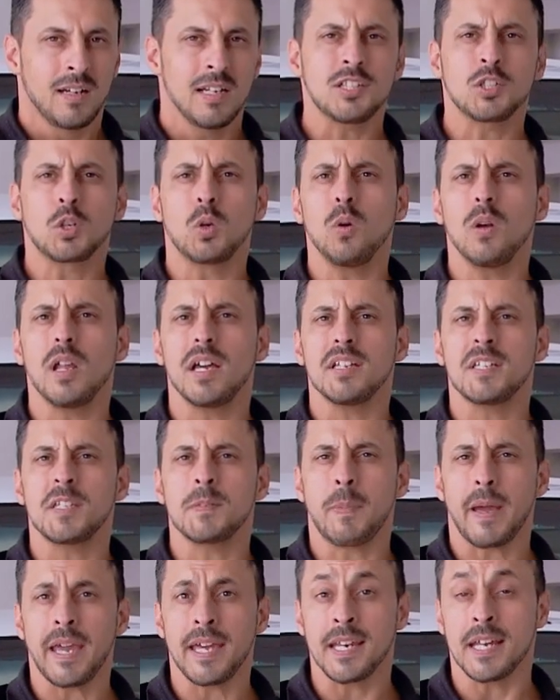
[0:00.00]
Let's call a
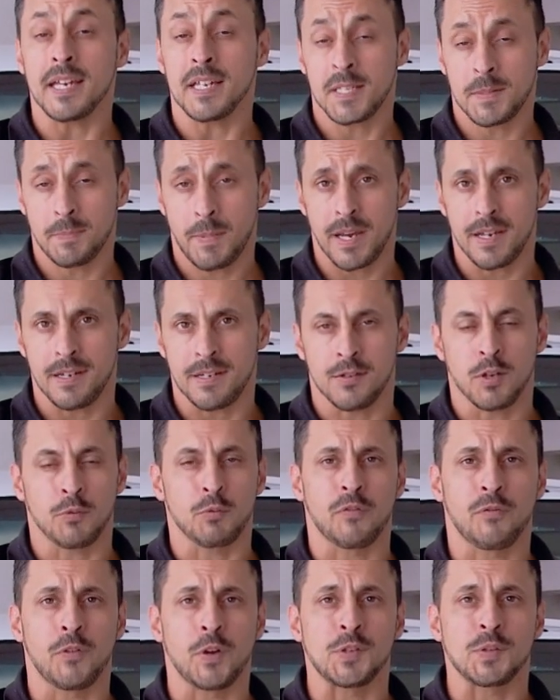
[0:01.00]
spade a spade and
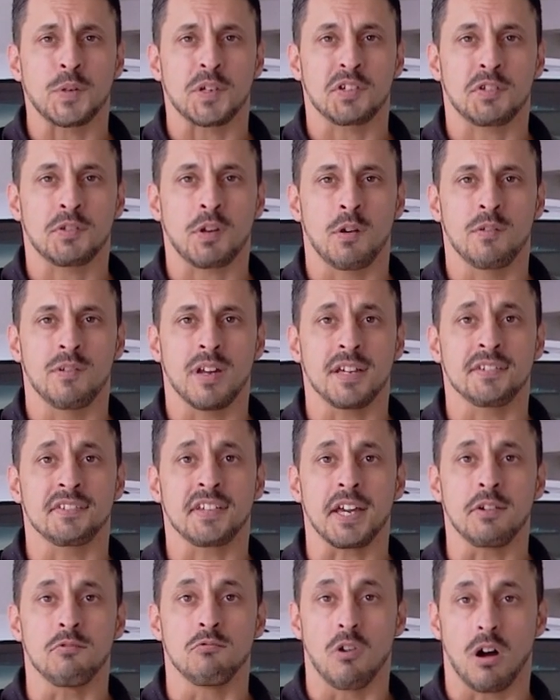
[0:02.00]
not refer to a stone
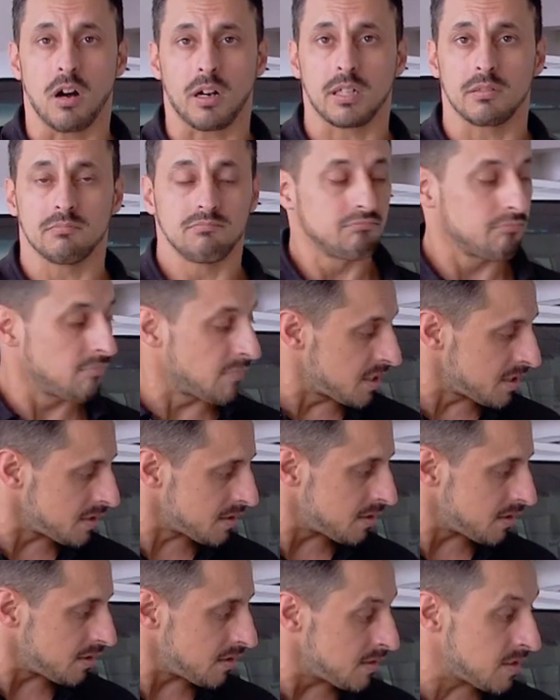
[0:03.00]
as a rock.
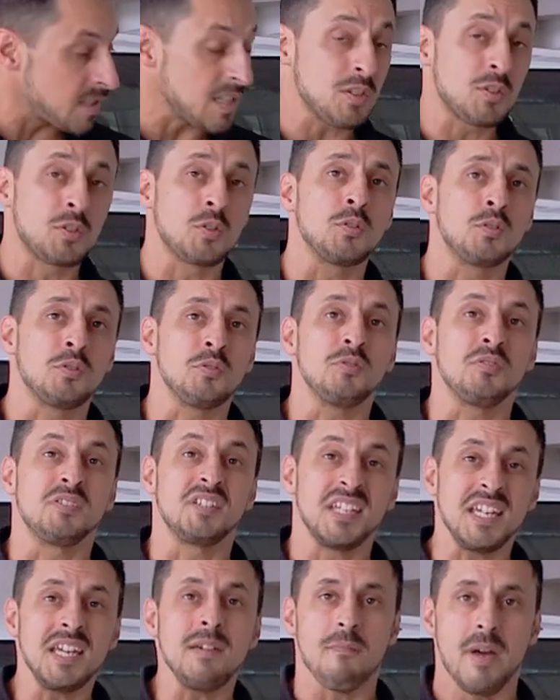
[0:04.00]
This is the
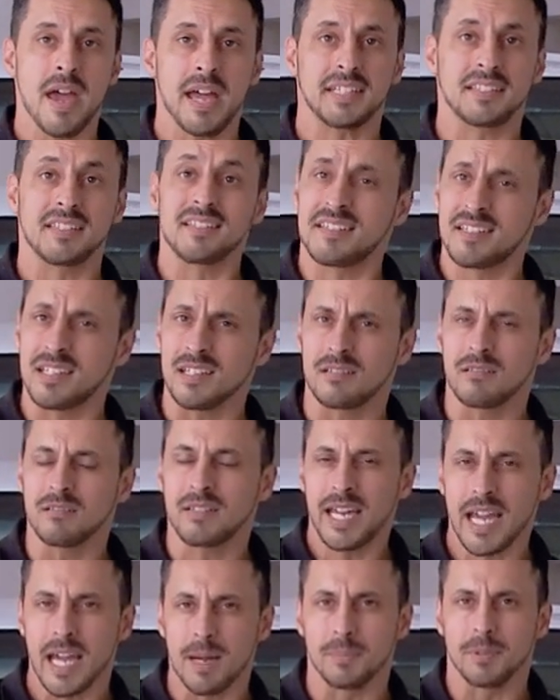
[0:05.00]
Isuzu D-Max single
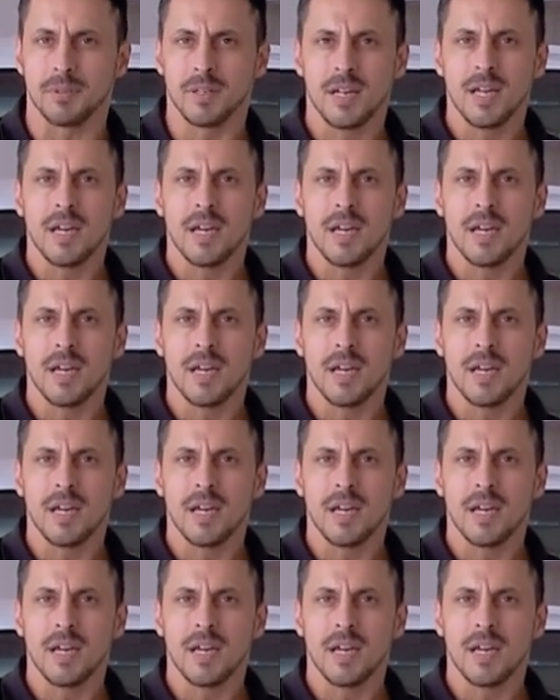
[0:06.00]
cab,